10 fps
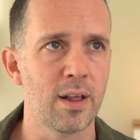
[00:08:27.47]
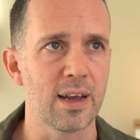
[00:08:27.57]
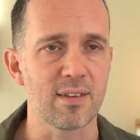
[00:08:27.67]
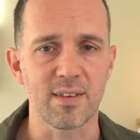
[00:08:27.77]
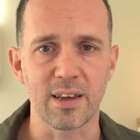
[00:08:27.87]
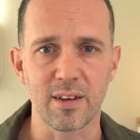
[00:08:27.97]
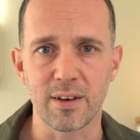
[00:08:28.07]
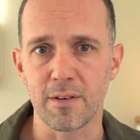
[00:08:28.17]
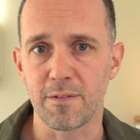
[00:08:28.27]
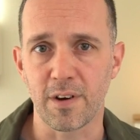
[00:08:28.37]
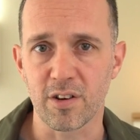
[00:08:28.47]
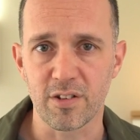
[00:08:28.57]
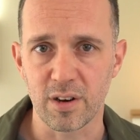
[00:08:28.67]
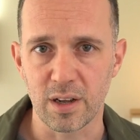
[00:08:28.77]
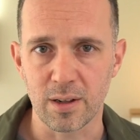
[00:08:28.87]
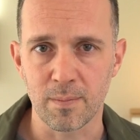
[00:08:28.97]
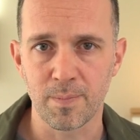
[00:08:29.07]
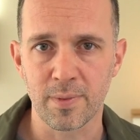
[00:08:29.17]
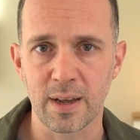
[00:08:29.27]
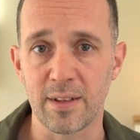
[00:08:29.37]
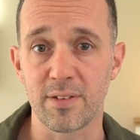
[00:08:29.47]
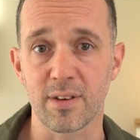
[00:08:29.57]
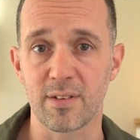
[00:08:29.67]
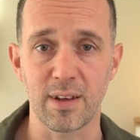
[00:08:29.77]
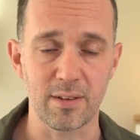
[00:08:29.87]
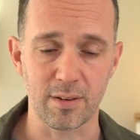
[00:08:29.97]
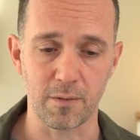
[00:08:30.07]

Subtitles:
executive functioning and success